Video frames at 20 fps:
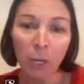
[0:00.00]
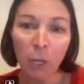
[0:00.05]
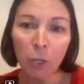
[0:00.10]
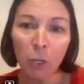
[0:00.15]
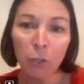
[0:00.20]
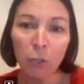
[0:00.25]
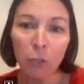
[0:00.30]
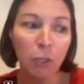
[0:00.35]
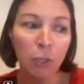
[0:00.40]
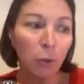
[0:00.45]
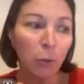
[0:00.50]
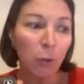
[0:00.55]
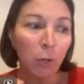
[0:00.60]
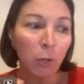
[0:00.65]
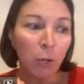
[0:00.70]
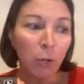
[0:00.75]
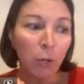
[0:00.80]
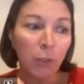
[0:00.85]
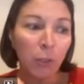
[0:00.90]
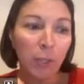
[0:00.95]
So
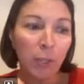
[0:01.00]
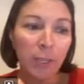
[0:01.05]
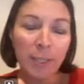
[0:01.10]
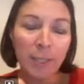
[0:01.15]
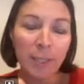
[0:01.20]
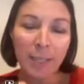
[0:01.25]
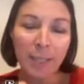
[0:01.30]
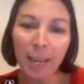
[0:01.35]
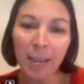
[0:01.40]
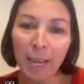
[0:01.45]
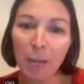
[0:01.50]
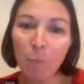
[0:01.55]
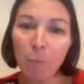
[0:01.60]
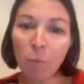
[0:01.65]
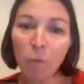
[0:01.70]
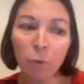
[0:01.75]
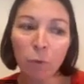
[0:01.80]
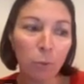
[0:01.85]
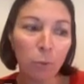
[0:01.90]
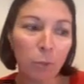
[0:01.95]
the same
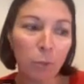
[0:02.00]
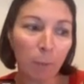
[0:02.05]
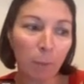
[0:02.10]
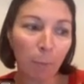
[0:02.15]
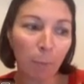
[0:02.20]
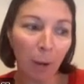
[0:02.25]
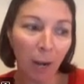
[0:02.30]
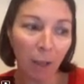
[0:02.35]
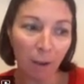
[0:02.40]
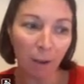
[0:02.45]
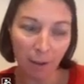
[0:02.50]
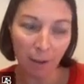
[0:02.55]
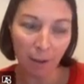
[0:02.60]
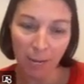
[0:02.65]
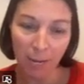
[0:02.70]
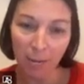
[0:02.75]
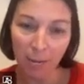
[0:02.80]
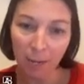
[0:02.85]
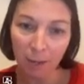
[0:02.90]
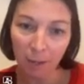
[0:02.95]
rules
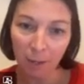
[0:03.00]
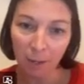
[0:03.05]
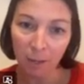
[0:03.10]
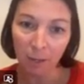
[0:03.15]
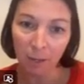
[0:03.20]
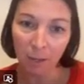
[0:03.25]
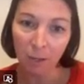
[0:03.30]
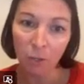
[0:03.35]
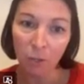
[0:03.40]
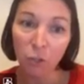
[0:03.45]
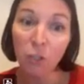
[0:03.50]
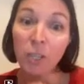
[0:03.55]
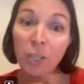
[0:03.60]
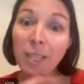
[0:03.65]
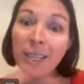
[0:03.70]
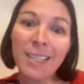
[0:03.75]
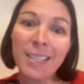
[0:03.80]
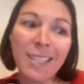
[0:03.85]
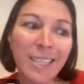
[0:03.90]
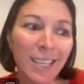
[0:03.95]
apply to
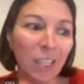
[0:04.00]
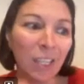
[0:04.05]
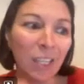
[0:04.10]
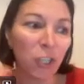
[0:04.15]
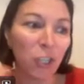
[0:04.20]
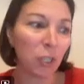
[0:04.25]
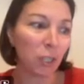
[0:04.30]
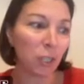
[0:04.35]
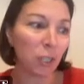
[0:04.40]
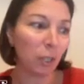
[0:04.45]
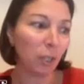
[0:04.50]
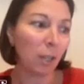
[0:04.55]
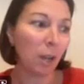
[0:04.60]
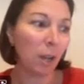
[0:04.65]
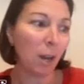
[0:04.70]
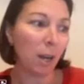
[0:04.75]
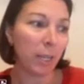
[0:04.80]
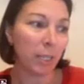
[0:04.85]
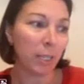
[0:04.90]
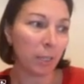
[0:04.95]
these digital
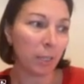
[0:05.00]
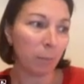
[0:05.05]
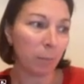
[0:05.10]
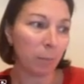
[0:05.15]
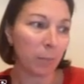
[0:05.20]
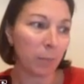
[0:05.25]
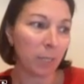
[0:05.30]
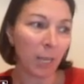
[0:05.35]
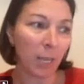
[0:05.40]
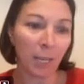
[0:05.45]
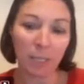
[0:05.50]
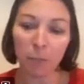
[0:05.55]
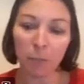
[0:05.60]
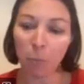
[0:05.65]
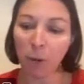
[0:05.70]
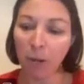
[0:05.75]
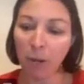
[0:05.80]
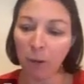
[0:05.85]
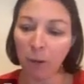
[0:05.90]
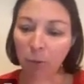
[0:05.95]
items as
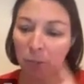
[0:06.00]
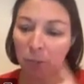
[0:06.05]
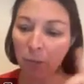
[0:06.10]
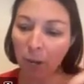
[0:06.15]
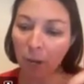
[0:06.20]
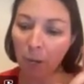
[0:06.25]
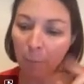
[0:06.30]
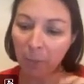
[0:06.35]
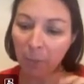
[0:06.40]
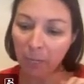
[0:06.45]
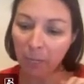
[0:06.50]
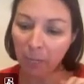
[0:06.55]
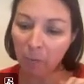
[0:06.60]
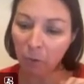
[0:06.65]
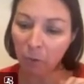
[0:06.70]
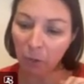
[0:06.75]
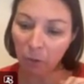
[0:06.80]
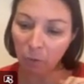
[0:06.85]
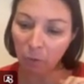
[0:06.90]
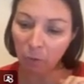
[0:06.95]
well. So I'm going to give
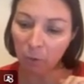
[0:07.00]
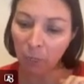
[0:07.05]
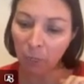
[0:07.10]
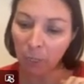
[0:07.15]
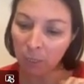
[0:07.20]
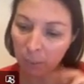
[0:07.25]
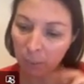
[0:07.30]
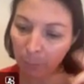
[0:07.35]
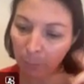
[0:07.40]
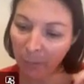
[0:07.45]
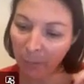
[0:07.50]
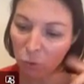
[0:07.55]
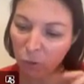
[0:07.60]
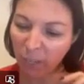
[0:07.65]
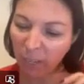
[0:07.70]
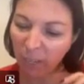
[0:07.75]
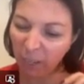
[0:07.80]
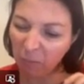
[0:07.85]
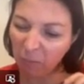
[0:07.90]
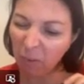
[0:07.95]
you, it's a bit
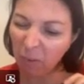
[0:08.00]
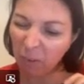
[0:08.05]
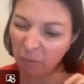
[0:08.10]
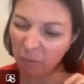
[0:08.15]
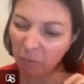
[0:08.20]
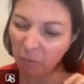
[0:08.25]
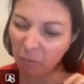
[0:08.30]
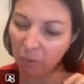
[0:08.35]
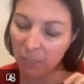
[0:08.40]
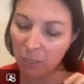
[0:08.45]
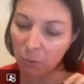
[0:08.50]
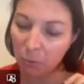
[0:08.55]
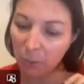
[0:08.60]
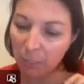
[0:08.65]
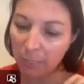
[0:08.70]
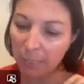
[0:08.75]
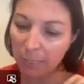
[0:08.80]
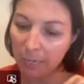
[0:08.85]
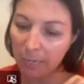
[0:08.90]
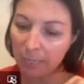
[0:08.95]
tricky for us to
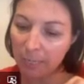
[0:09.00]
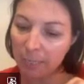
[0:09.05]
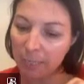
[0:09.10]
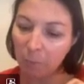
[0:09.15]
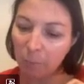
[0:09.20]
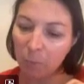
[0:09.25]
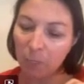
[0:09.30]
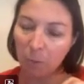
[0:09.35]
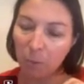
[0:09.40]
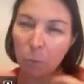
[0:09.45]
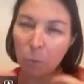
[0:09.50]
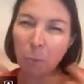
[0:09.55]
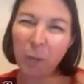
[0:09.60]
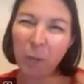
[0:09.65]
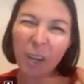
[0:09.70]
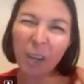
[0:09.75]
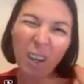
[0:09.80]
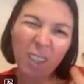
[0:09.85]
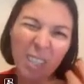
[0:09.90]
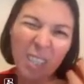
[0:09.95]
understand sometimes when we
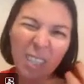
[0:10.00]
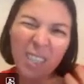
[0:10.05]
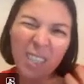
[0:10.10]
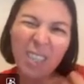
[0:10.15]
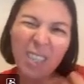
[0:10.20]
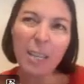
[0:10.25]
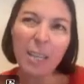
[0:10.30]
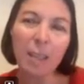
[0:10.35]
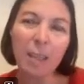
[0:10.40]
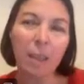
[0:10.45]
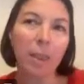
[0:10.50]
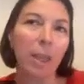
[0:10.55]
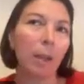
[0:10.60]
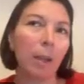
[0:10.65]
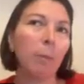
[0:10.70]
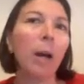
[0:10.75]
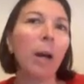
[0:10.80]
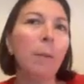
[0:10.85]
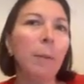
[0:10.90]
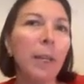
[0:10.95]
can't see the thing,
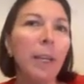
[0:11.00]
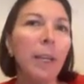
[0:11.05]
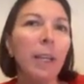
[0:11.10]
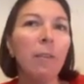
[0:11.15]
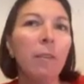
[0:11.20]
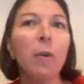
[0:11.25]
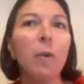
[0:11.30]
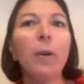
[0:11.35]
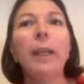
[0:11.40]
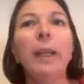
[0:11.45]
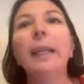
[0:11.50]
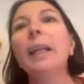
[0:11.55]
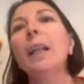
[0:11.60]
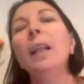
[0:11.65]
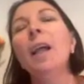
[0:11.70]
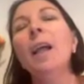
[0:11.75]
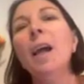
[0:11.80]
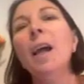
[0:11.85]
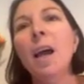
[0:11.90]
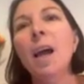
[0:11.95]
but I'm going to give you a
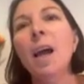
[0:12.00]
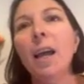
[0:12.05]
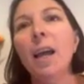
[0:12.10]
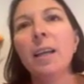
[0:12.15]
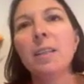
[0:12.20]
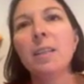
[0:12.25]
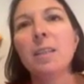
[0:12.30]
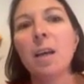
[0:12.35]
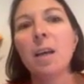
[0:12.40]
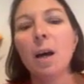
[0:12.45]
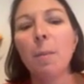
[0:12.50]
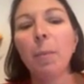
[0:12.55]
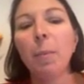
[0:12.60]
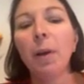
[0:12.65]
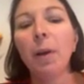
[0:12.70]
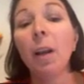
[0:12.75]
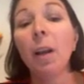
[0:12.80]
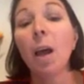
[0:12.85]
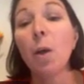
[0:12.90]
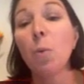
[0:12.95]
little example,
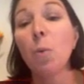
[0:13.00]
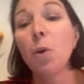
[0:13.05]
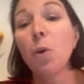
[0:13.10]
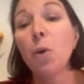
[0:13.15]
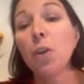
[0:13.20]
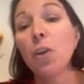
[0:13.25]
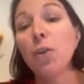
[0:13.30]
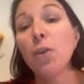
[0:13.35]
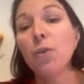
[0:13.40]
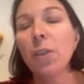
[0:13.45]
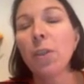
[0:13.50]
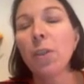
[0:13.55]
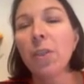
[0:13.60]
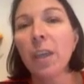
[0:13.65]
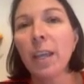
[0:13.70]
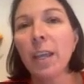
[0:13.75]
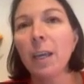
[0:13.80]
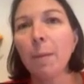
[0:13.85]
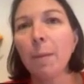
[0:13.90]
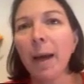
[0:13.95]
and I want you to
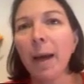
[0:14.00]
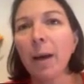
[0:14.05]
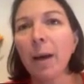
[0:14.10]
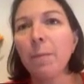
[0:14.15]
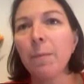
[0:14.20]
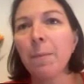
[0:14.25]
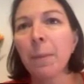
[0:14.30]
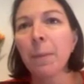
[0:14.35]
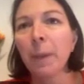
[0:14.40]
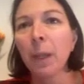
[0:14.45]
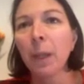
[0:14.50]
think about